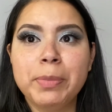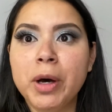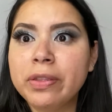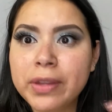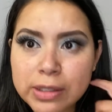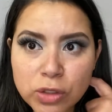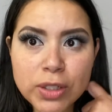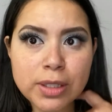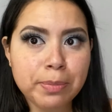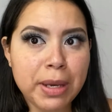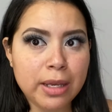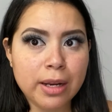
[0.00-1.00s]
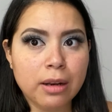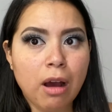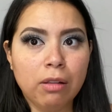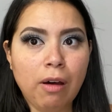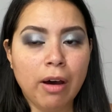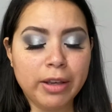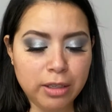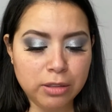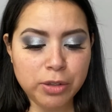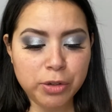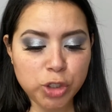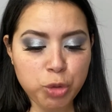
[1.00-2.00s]
but this just made it a lot
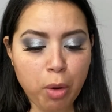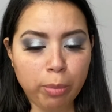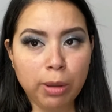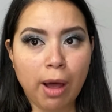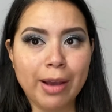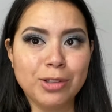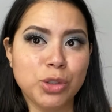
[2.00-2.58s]
easier to apply.